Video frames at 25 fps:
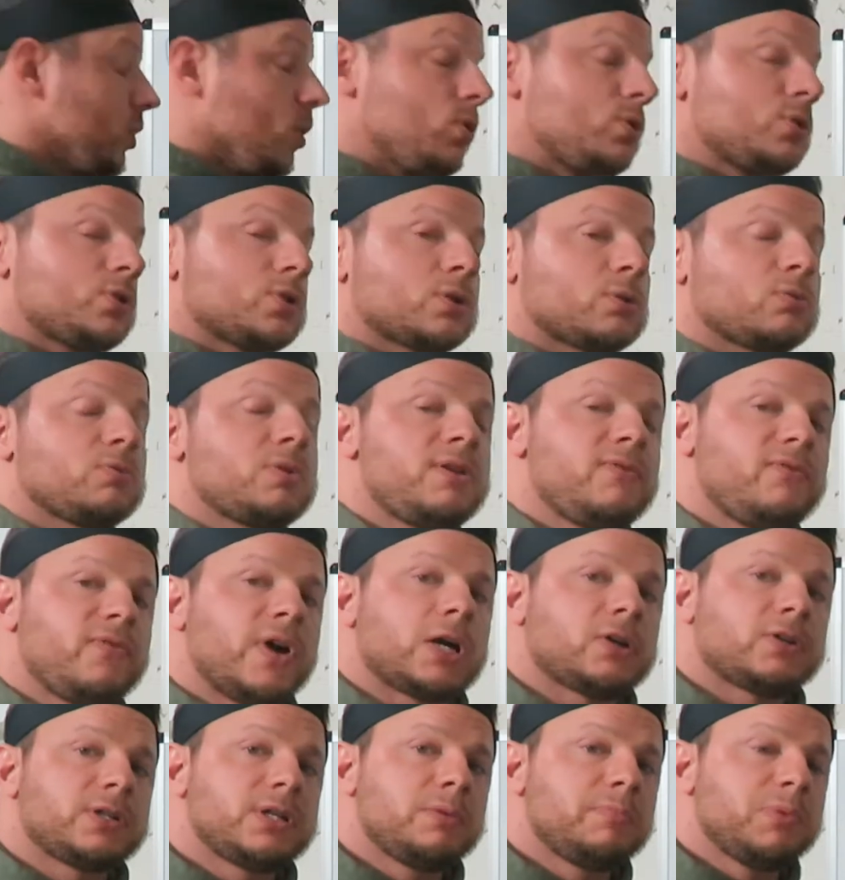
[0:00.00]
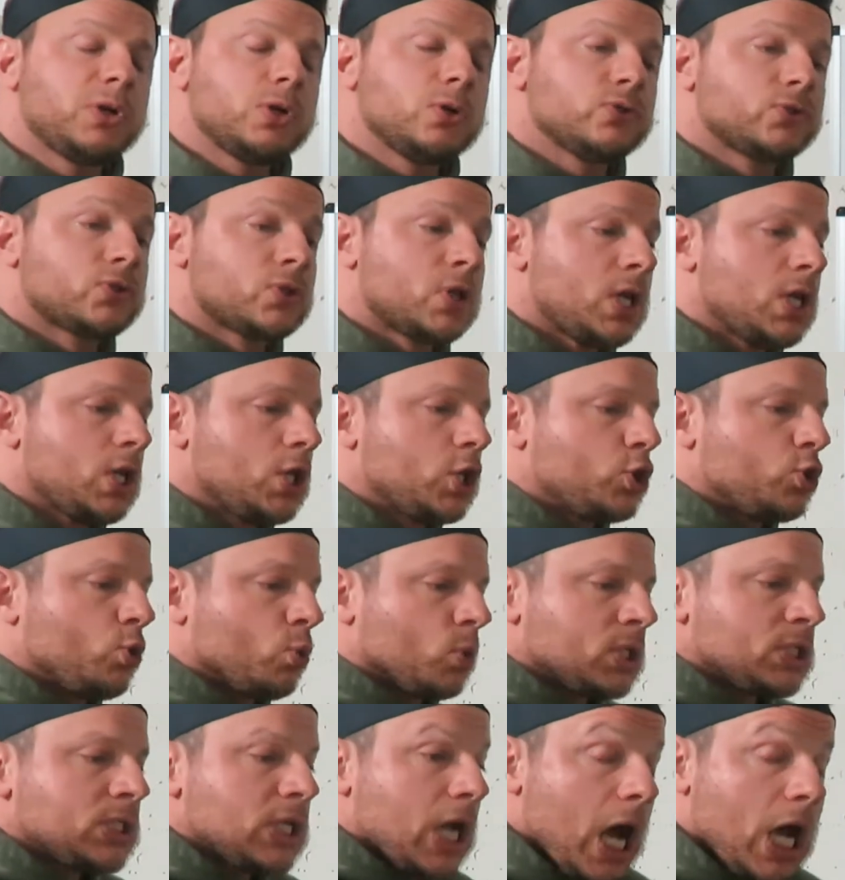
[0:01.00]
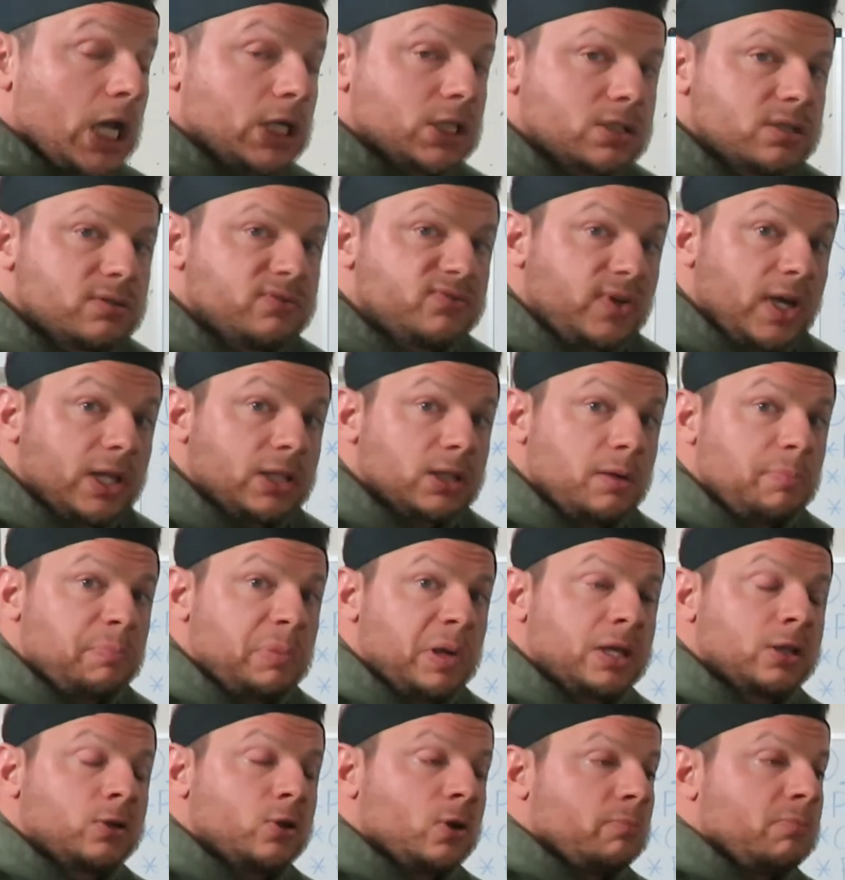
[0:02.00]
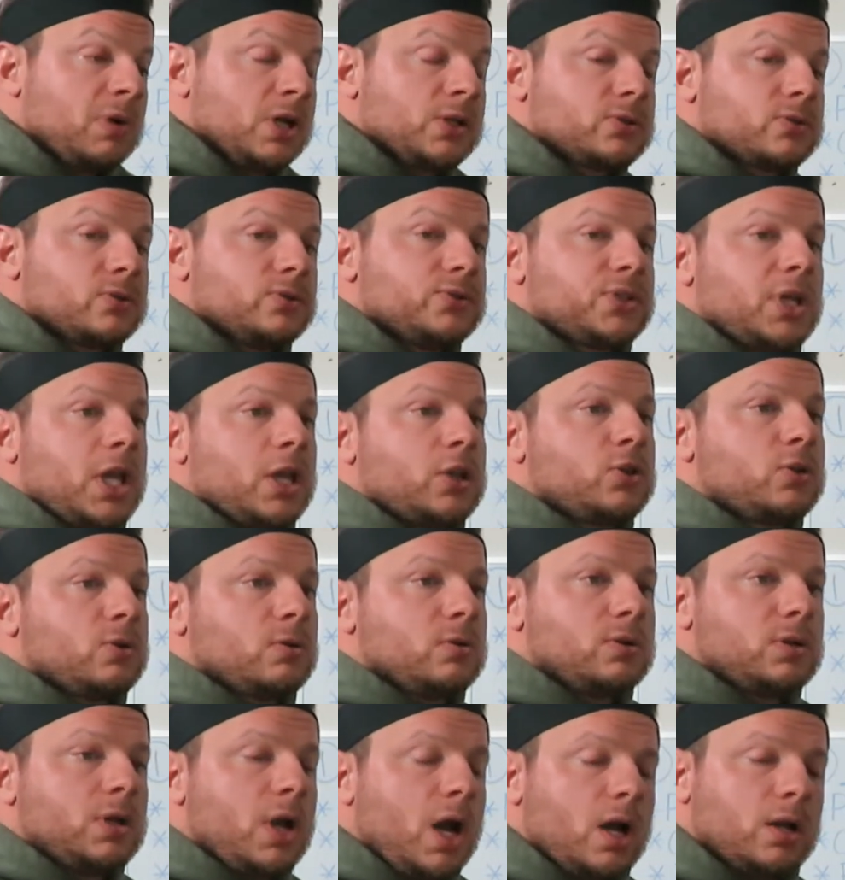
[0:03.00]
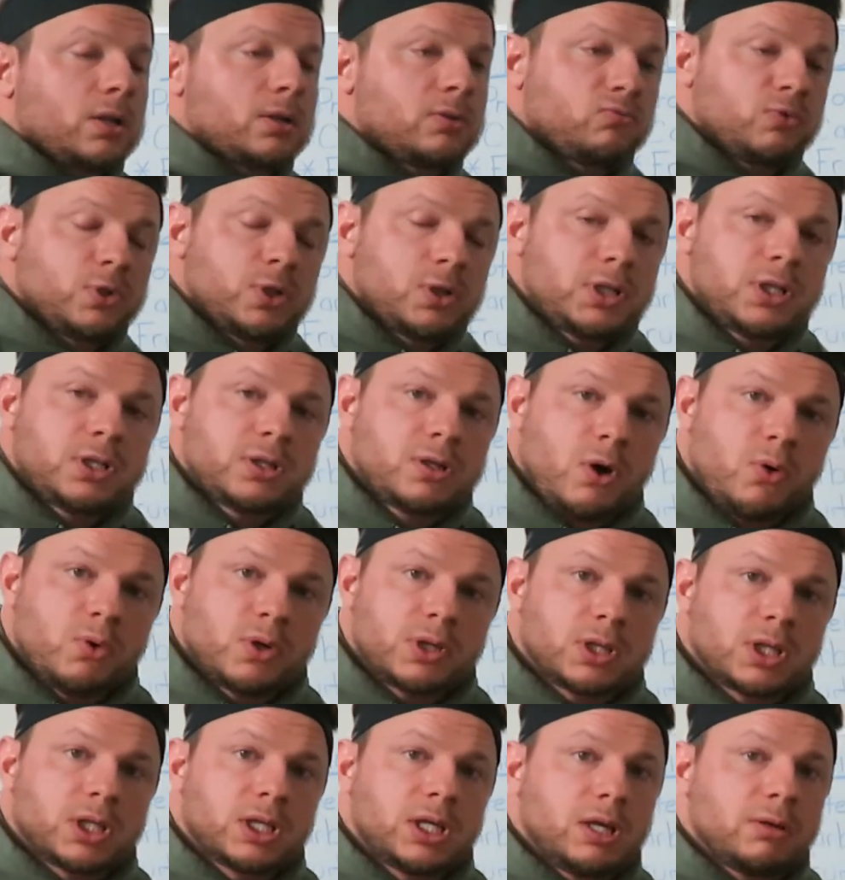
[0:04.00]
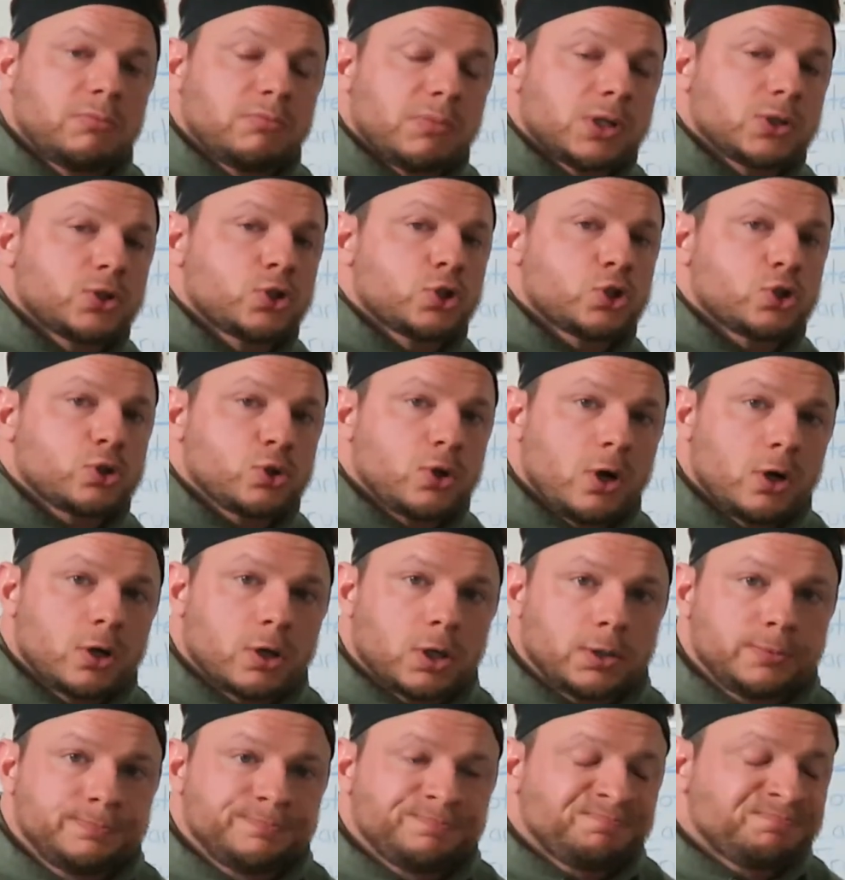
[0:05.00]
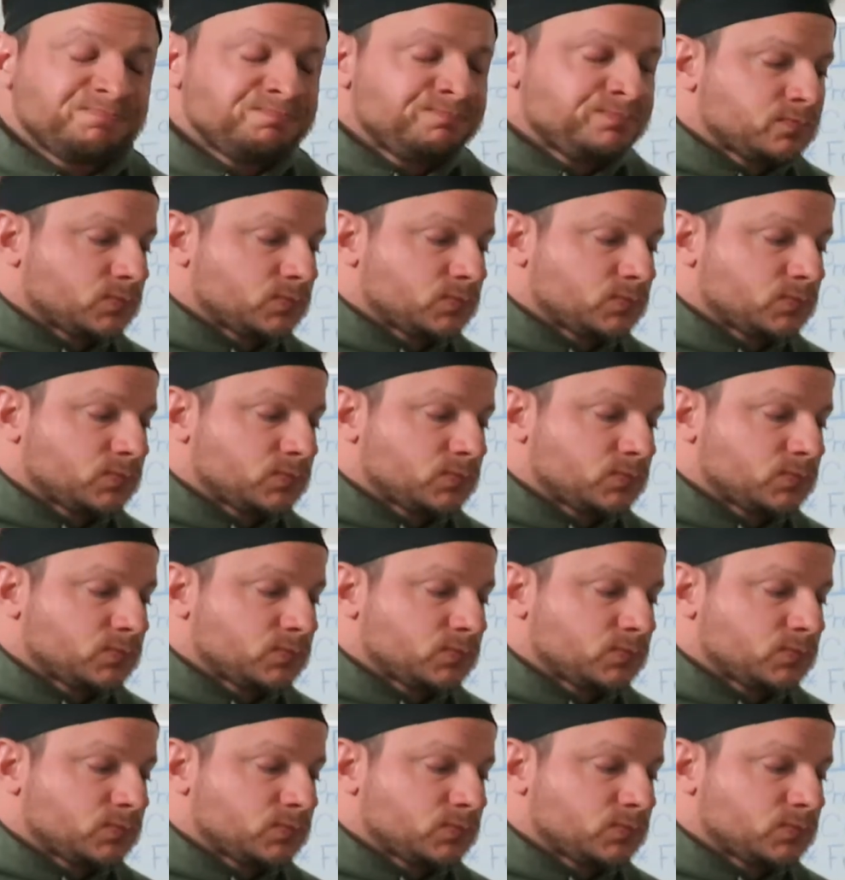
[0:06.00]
those 3 variables, you're not developing your muscles and you're not really going to get much stronger.